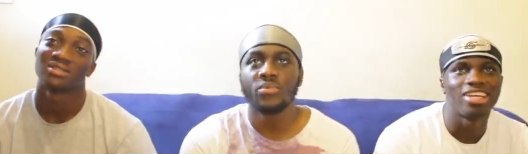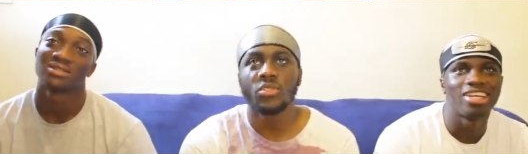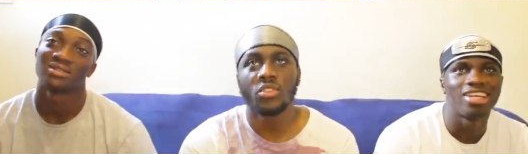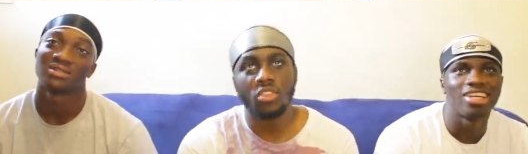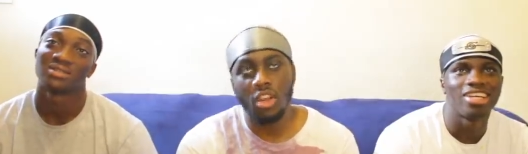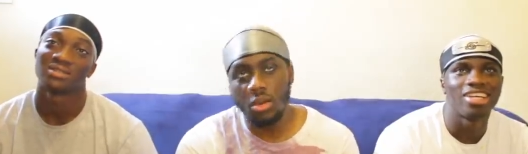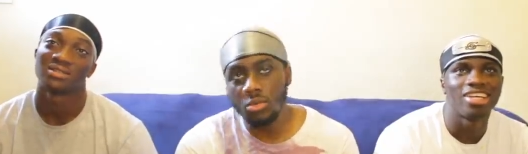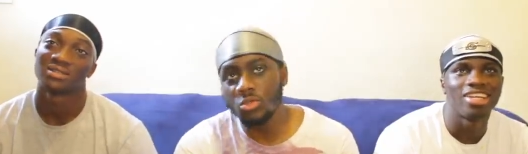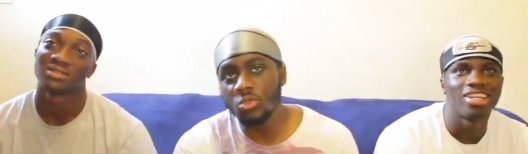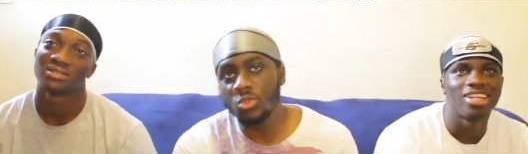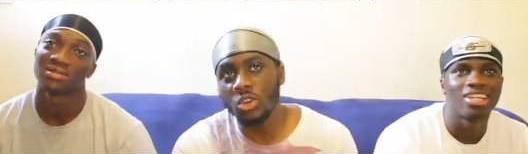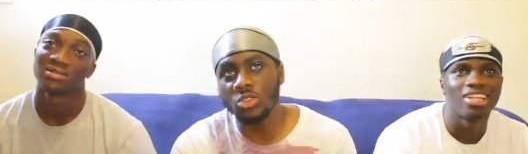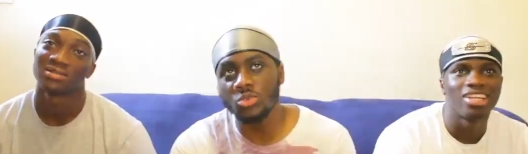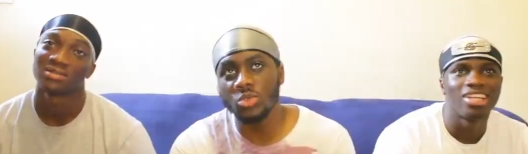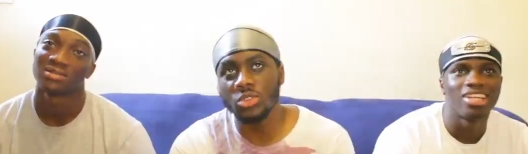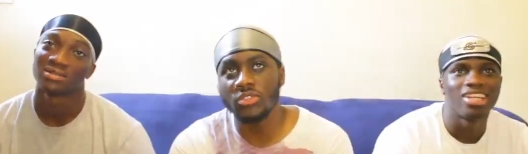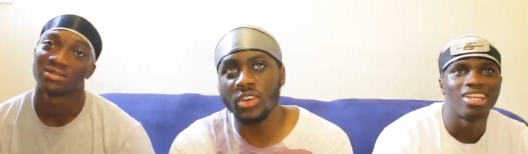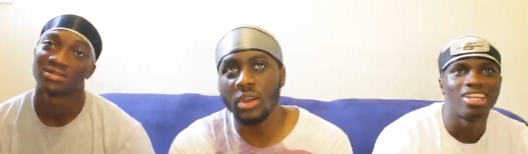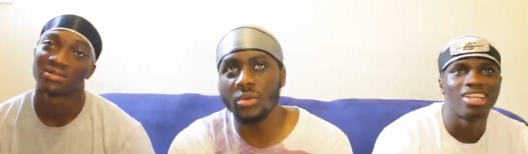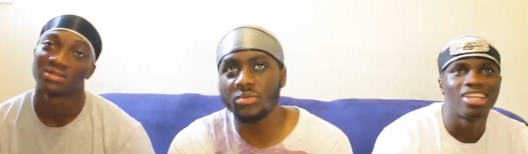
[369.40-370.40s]
Speaker 1: Come to watch one
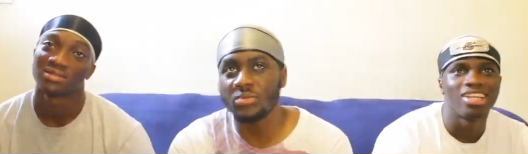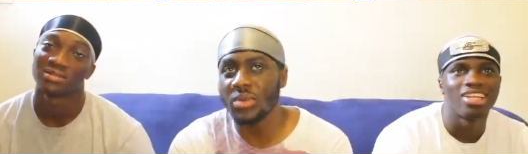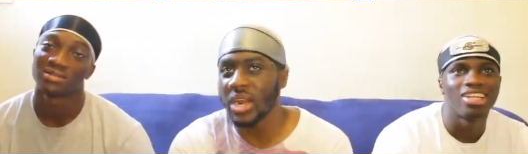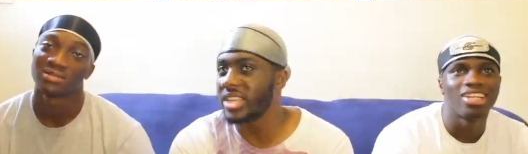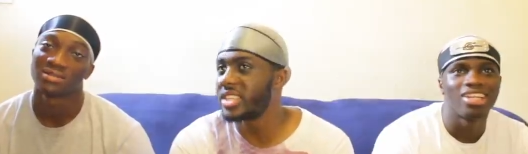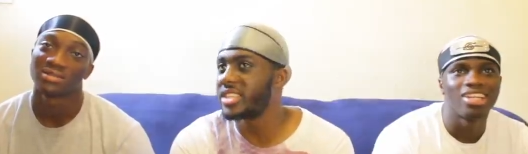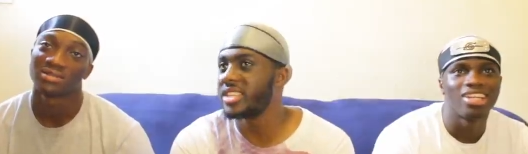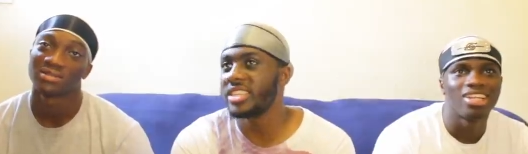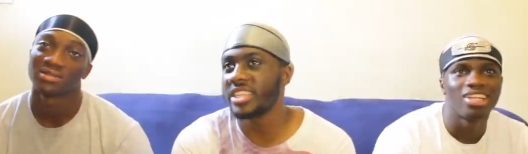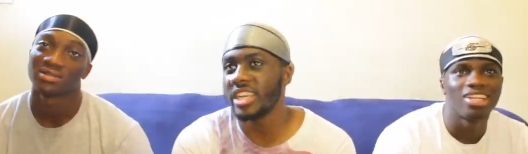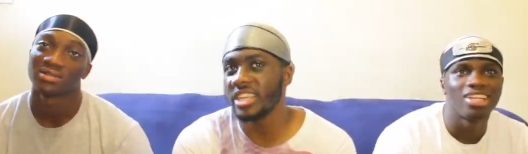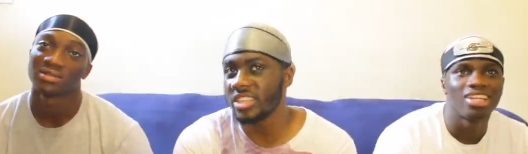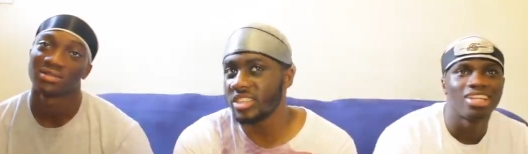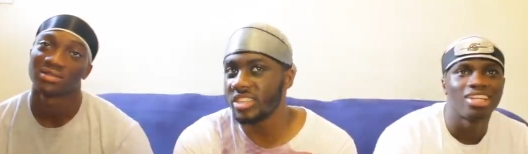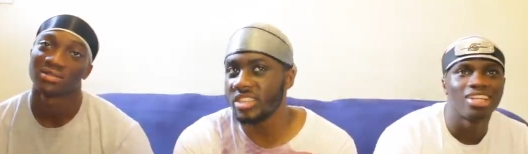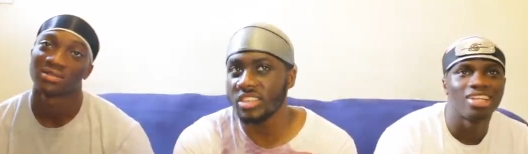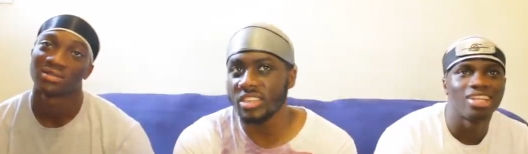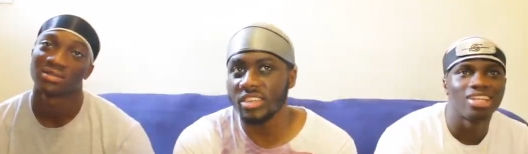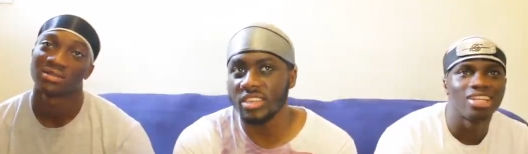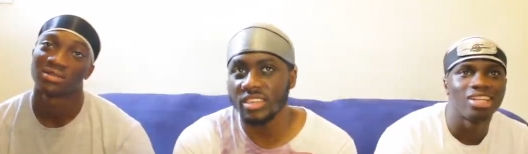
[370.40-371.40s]
of our practice sessions
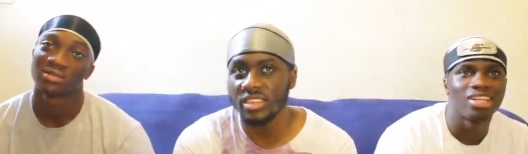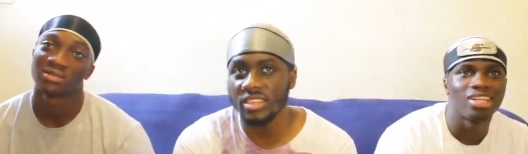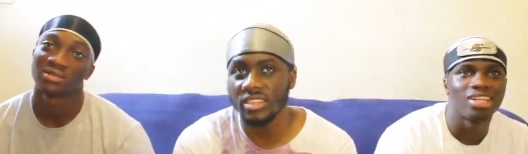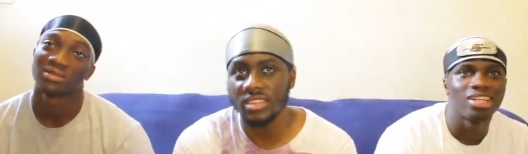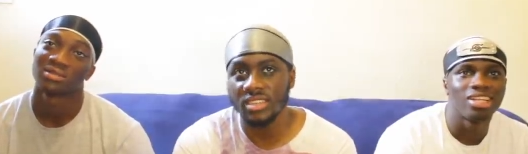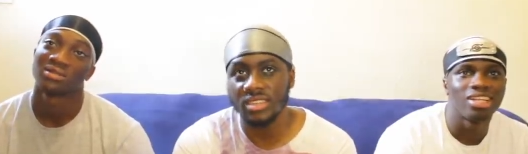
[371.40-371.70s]
or something.